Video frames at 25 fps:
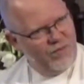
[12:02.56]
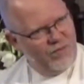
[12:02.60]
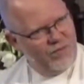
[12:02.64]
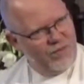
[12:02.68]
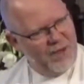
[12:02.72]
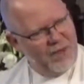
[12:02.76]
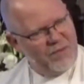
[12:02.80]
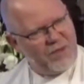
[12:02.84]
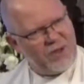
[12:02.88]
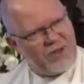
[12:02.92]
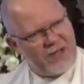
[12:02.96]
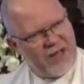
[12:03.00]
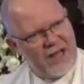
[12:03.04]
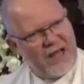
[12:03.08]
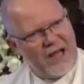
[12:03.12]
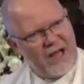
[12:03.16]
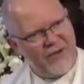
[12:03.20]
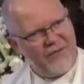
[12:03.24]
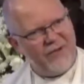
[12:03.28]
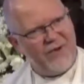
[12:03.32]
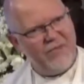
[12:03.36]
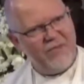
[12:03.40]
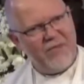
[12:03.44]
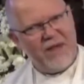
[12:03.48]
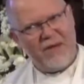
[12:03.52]
people
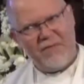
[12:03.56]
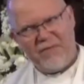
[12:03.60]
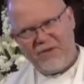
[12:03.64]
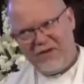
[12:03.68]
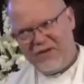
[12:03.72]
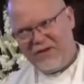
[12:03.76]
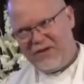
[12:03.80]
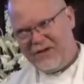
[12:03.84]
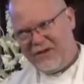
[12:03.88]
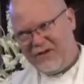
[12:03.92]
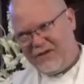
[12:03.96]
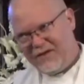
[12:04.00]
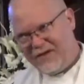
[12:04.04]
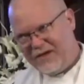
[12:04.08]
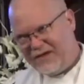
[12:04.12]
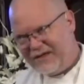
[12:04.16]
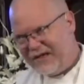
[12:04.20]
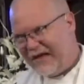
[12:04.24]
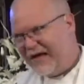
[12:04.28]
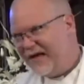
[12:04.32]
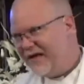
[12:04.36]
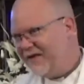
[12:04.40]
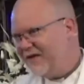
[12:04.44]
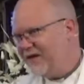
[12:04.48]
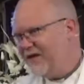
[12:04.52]
can't remember the, the
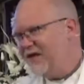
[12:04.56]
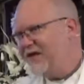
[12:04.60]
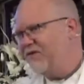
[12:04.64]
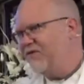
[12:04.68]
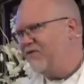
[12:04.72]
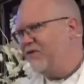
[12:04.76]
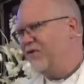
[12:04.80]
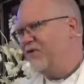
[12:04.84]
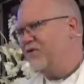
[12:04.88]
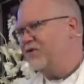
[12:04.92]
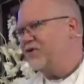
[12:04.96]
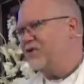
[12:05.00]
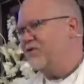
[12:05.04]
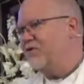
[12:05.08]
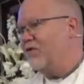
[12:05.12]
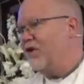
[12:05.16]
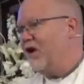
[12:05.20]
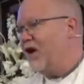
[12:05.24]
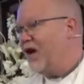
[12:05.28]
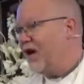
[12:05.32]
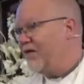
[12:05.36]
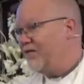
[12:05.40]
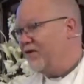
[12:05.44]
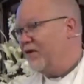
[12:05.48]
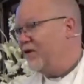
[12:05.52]
day that he first
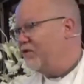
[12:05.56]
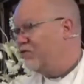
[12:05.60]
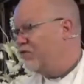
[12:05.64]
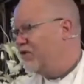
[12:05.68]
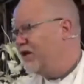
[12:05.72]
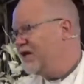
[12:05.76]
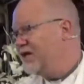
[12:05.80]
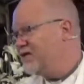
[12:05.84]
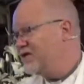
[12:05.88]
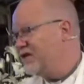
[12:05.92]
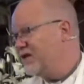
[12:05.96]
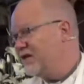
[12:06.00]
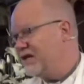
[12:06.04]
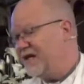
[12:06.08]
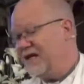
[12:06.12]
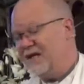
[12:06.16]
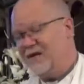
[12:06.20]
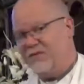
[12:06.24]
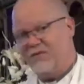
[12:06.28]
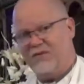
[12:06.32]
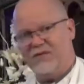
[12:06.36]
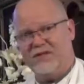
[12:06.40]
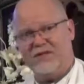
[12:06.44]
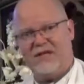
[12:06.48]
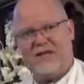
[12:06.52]
arrived and the reason that he
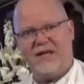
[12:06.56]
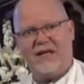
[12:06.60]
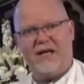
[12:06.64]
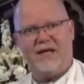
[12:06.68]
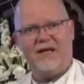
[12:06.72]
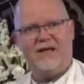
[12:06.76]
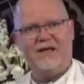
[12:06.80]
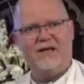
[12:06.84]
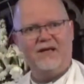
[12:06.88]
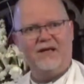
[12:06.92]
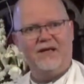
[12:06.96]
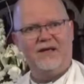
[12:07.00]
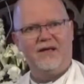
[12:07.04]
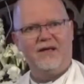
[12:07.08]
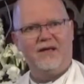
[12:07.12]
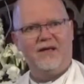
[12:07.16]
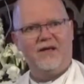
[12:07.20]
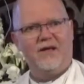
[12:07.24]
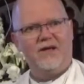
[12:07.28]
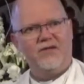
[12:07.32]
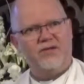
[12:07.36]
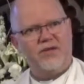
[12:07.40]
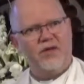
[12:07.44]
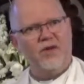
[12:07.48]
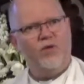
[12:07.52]
was there.
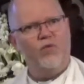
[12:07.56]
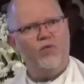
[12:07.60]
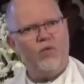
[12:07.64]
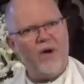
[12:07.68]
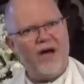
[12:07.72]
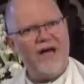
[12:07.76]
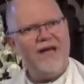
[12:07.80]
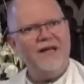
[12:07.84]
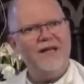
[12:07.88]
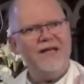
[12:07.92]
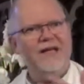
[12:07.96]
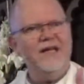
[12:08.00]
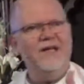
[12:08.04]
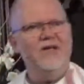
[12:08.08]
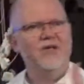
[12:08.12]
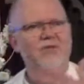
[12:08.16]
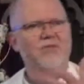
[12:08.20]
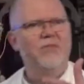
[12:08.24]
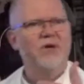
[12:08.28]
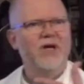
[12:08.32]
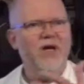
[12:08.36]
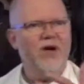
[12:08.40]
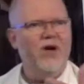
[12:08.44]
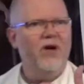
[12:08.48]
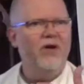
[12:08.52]
So the waiting is
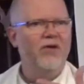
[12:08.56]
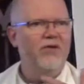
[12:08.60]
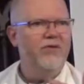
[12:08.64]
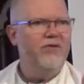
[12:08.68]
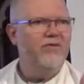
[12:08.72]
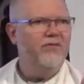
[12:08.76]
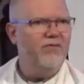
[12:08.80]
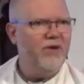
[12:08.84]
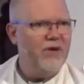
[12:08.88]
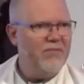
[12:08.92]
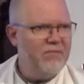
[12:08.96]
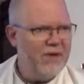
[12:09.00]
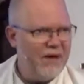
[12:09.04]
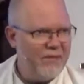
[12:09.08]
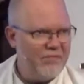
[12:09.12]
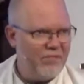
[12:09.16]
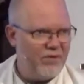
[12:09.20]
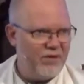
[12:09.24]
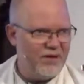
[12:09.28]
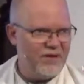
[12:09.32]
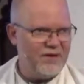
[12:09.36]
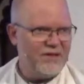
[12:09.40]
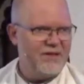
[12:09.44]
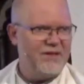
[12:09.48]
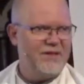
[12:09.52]
beyond
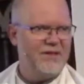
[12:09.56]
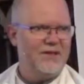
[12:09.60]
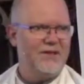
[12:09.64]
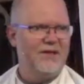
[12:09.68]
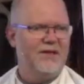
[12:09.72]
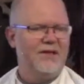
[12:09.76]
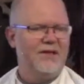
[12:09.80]
remembrance.